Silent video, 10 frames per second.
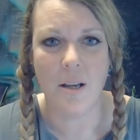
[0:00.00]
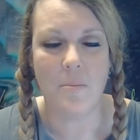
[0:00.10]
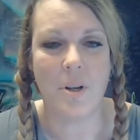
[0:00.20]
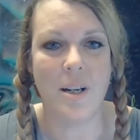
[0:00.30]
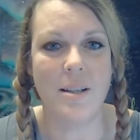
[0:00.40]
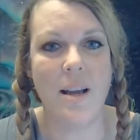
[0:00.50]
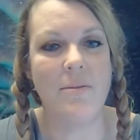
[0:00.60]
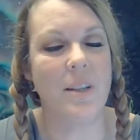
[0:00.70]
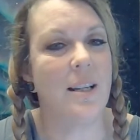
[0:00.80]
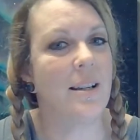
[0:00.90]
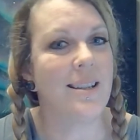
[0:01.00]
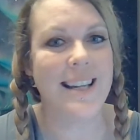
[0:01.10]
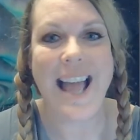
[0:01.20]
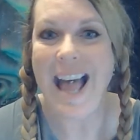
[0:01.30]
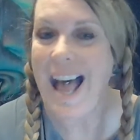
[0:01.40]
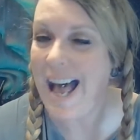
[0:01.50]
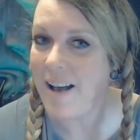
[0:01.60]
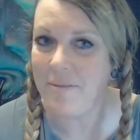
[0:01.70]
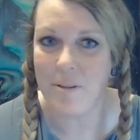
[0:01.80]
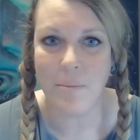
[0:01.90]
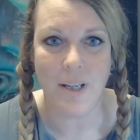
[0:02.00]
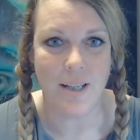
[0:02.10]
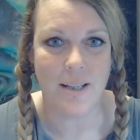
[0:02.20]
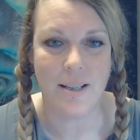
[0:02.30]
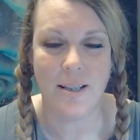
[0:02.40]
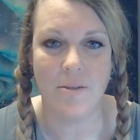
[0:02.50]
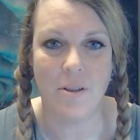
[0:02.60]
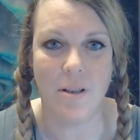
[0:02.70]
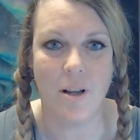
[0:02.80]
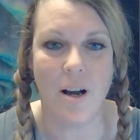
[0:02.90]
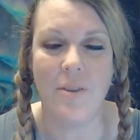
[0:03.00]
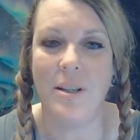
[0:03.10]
but it definitely doesn't have to be in a silk cloth.